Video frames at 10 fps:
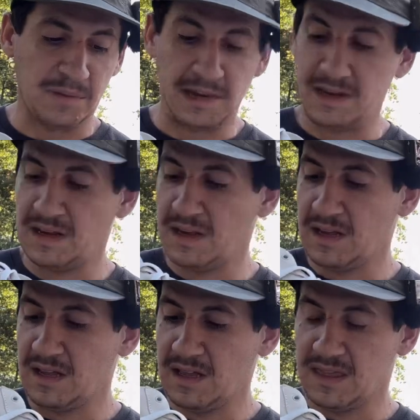but
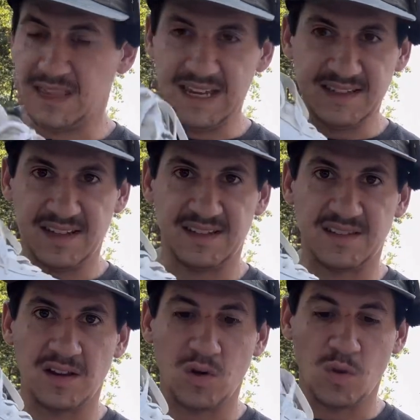this
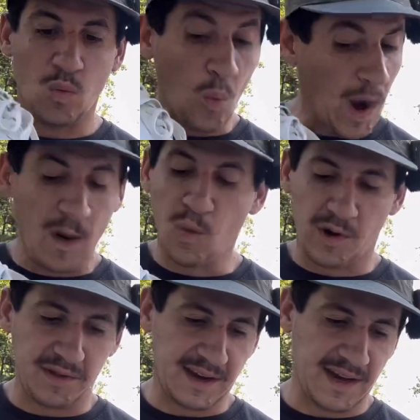is well
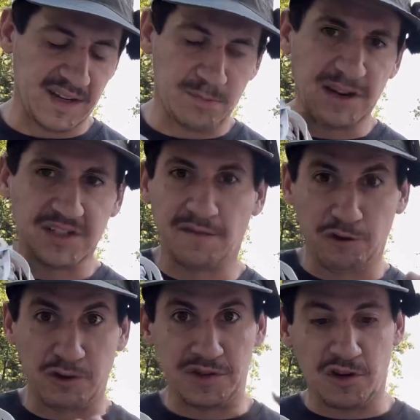worth it, especially
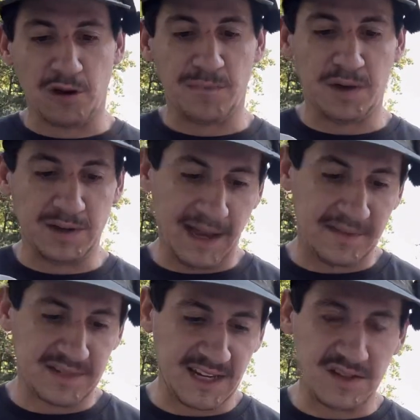for the durability
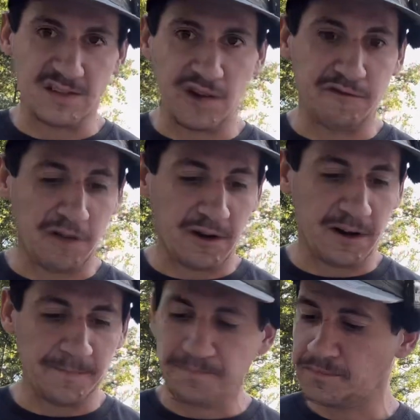I've seen so
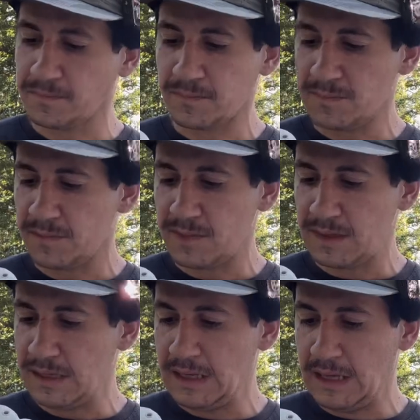far.
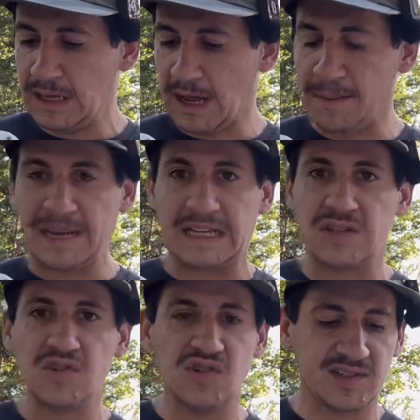I mean,
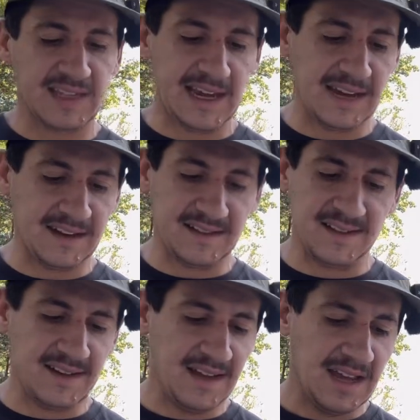you just get
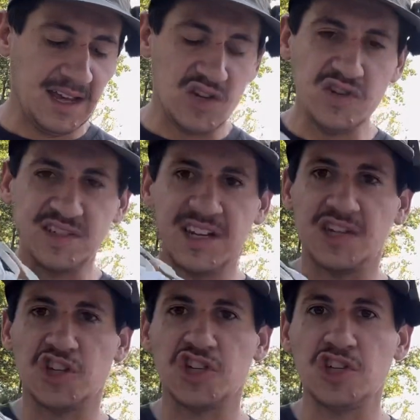
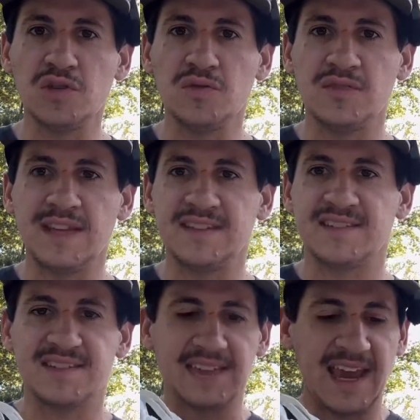a shoe that
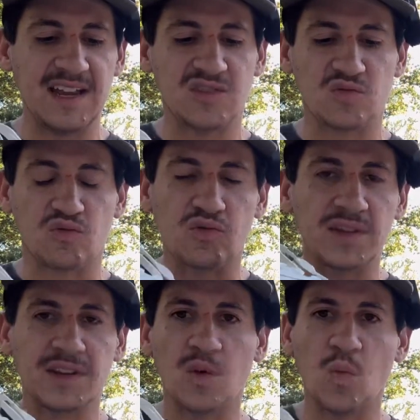skates
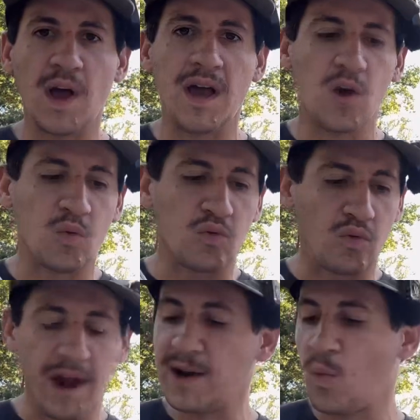really well
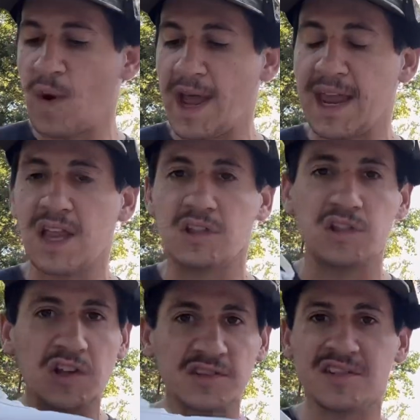right away,
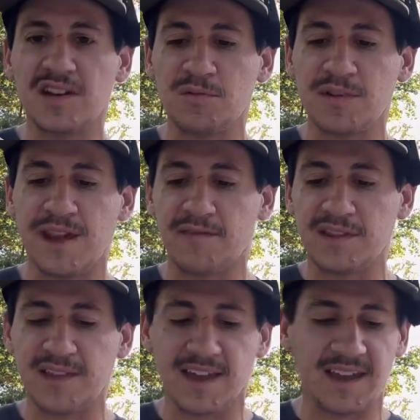looks good with
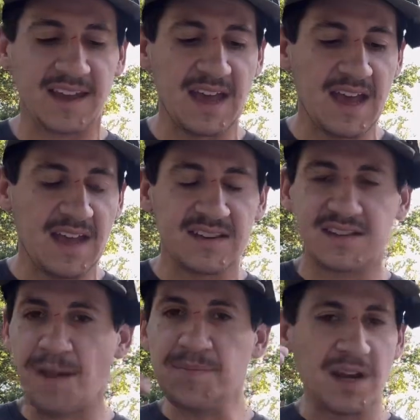everything.
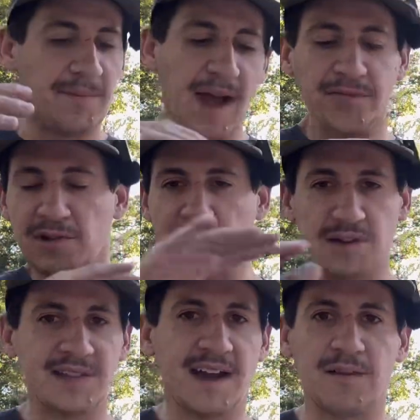Something about the
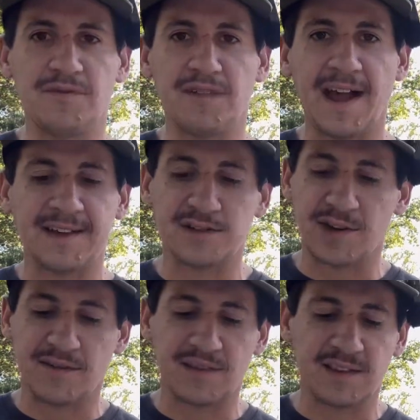look down factor
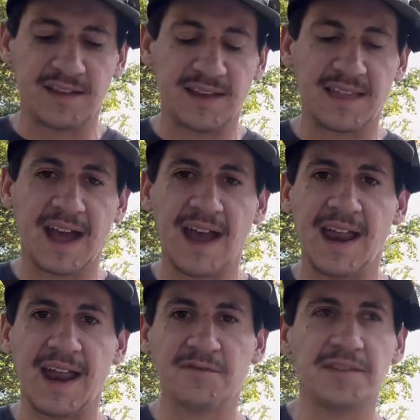and everything like that,
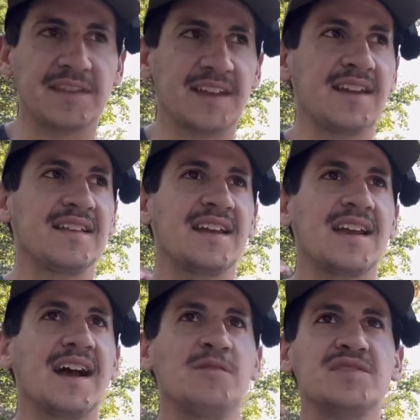everything that
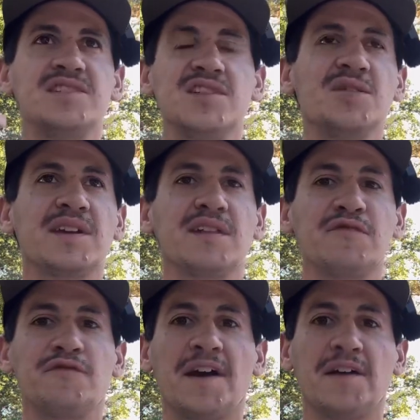I was doing
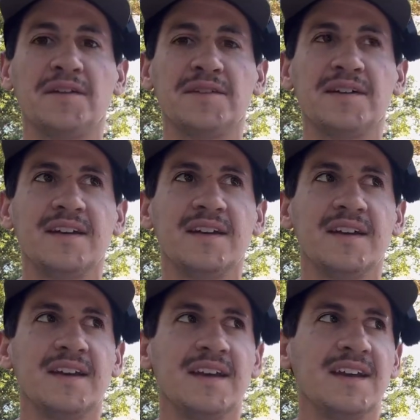felt
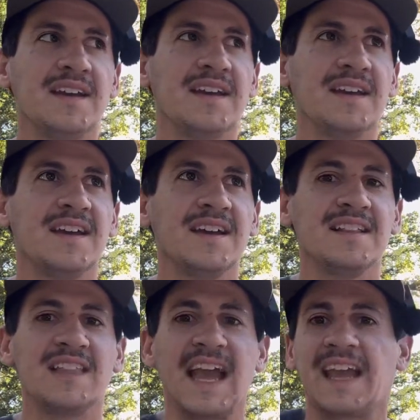
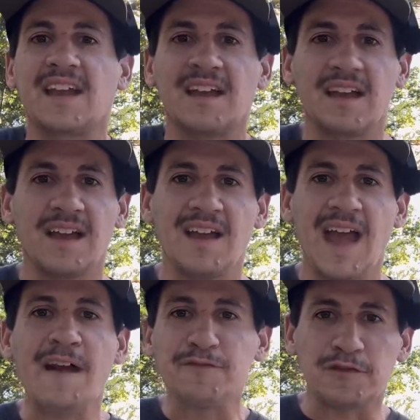like
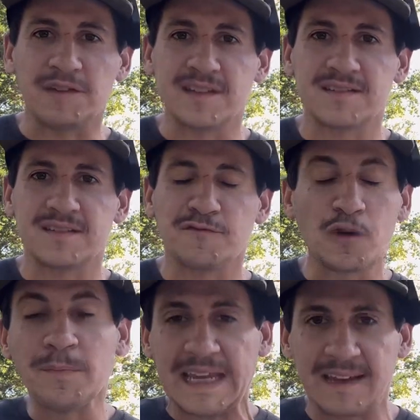effortless
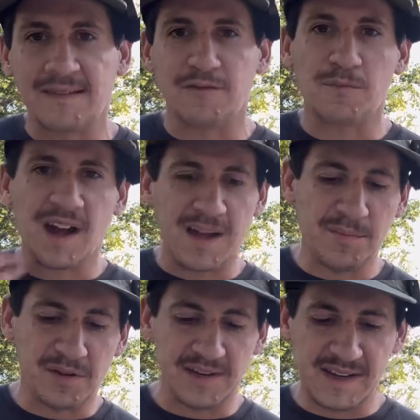for me, for my
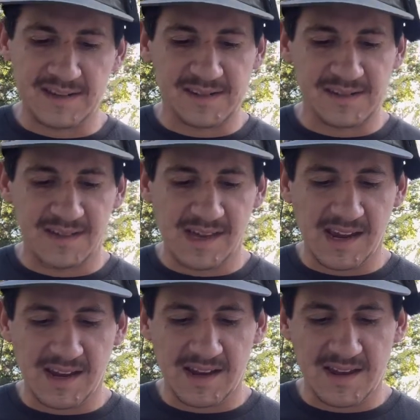abilities.
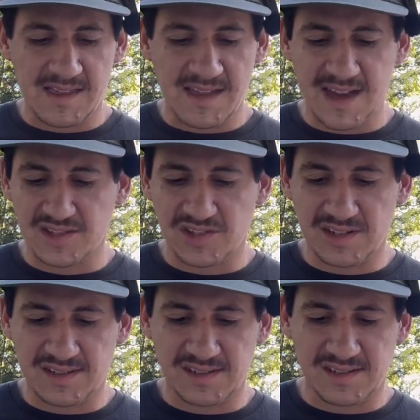And that's
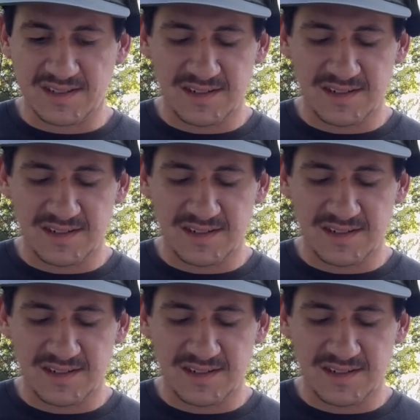just,